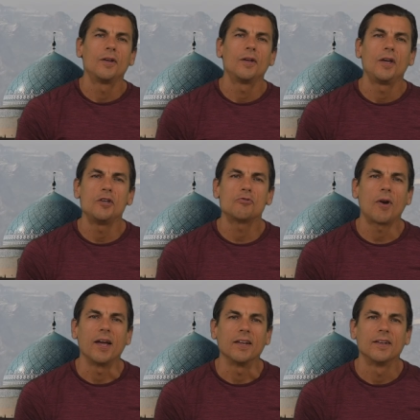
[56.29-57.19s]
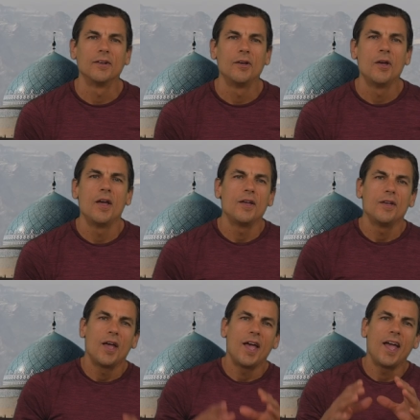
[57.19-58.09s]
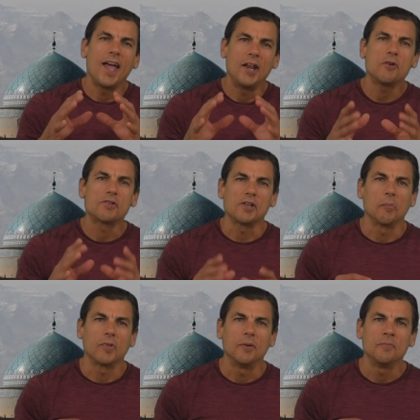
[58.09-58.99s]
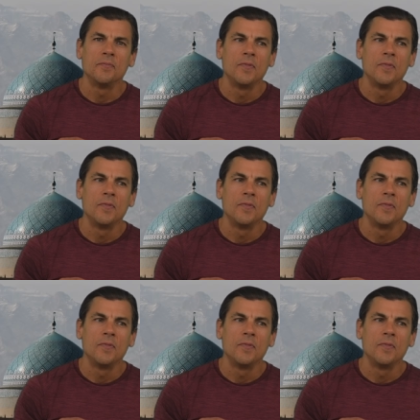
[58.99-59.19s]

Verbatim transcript: He's right. And here's something.